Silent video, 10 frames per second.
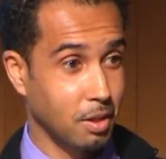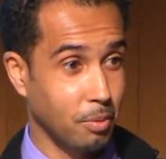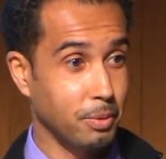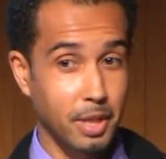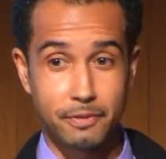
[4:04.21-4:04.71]

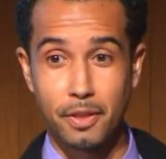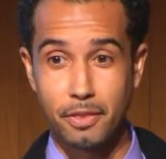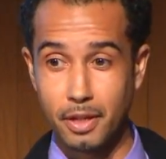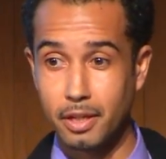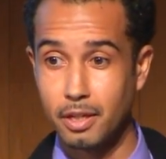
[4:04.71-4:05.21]
we really have to
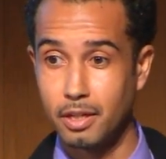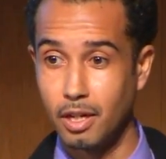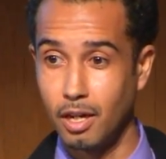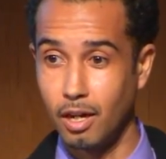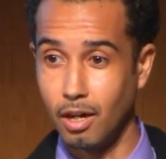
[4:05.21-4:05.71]
think
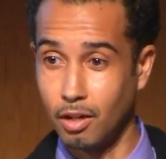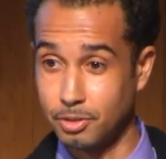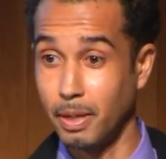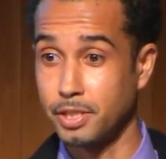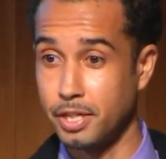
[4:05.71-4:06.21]
also
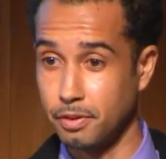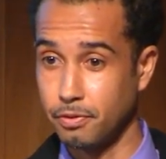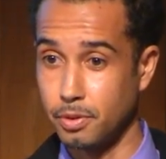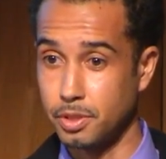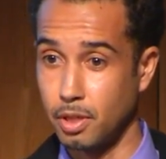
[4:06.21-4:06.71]
about changing
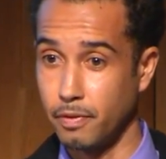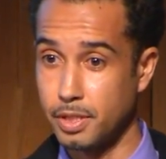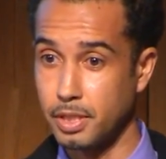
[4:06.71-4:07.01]
food service.